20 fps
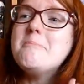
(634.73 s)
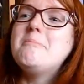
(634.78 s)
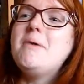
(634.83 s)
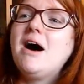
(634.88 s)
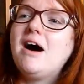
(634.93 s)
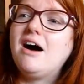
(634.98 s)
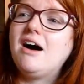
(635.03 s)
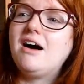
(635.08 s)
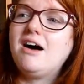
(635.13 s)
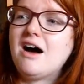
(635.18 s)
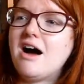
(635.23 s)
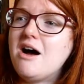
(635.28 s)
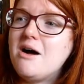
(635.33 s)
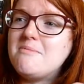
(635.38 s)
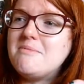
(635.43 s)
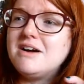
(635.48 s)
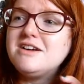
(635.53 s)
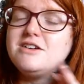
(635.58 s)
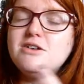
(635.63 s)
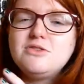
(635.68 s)
But
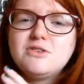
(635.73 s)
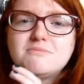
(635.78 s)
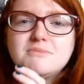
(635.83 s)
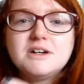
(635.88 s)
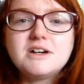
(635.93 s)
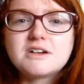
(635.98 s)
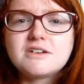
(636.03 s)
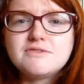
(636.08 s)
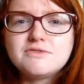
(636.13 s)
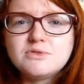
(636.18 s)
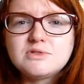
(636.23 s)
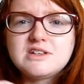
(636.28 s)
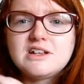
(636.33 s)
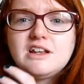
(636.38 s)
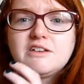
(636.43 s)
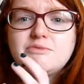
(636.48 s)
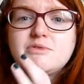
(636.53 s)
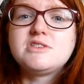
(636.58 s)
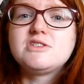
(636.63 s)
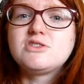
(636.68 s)
I know that Merker falls
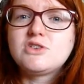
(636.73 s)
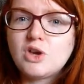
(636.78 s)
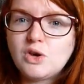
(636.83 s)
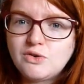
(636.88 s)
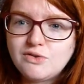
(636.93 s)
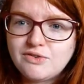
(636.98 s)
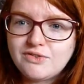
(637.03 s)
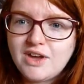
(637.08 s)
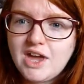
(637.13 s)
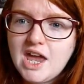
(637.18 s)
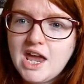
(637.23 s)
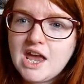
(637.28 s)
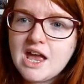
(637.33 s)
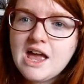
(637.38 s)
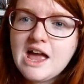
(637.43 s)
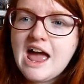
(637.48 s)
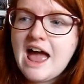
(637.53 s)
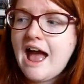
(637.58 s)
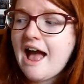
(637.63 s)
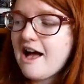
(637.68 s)
in love with Sophie,
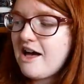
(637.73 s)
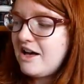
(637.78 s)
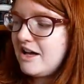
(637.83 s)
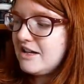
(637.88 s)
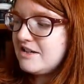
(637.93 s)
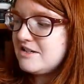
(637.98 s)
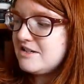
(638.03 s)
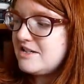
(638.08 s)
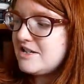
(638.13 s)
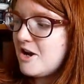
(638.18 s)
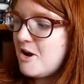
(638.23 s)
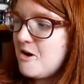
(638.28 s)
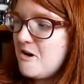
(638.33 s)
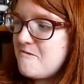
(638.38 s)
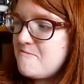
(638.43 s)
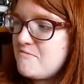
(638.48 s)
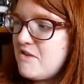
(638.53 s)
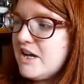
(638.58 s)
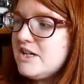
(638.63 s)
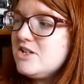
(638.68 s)
and
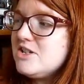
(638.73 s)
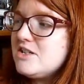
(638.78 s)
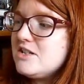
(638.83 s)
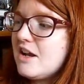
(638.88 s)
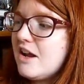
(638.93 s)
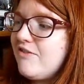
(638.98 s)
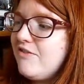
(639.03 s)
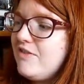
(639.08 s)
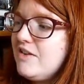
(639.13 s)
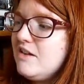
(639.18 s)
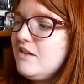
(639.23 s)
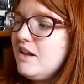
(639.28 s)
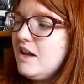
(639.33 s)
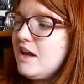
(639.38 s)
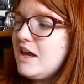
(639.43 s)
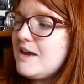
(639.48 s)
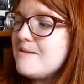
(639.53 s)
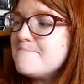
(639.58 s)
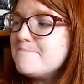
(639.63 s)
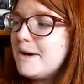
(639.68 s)
I feel
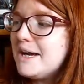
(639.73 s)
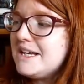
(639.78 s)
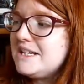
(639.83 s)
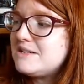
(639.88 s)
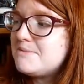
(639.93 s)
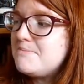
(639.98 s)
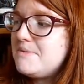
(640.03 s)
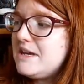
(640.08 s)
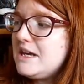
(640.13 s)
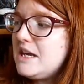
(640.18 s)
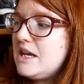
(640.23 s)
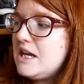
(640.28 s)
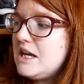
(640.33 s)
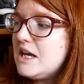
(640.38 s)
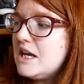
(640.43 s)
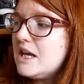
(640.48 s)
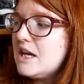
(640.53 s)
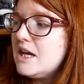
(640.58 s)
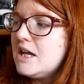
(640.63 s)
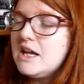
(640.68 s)
like it might be